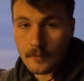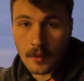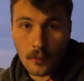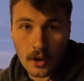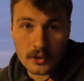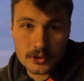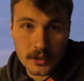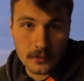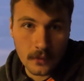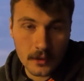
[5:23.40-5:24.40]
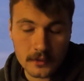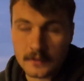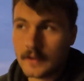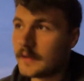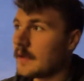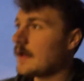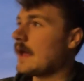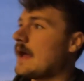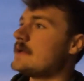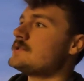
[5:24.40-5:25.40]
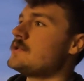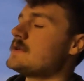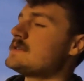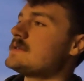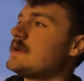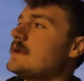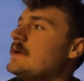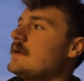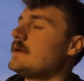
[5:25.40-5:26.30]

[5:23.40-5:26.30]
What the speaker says: My water trick worked. As you can see,